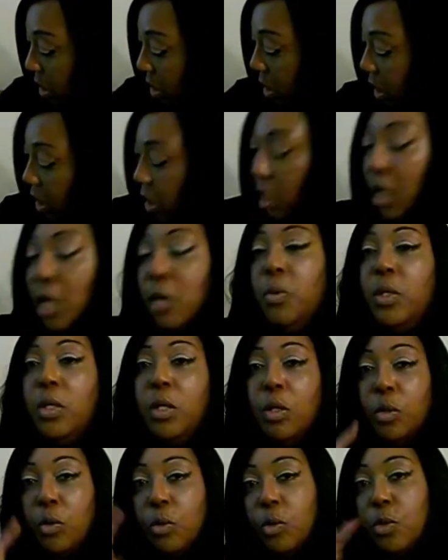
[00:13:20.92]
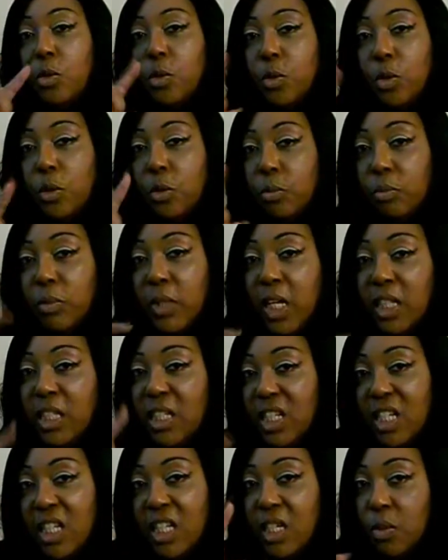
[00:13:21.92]
They carry those
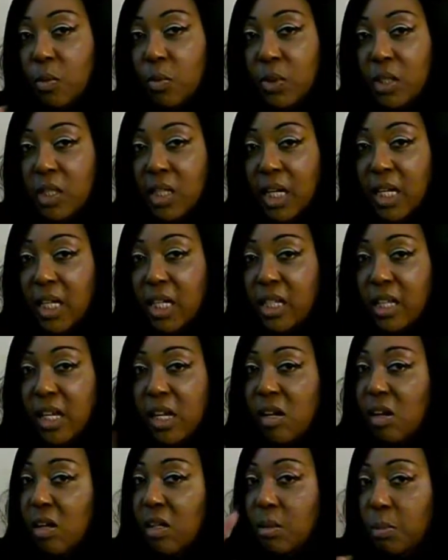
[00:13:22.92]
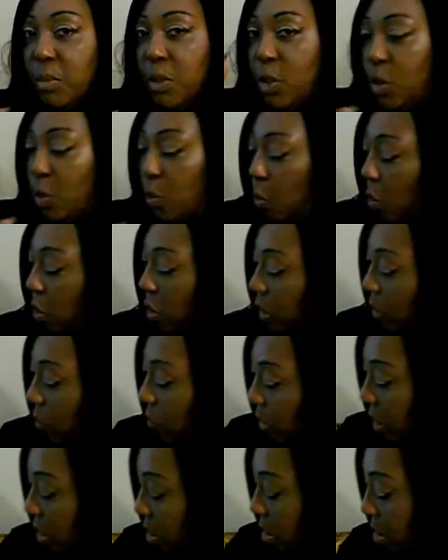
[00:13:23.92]
LED ones, I guess they call them the swirly
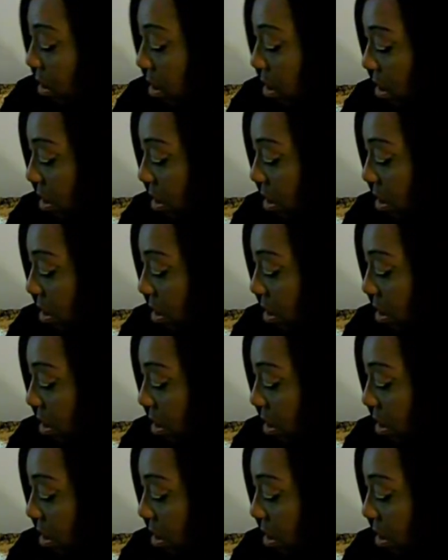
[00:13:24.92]
ones.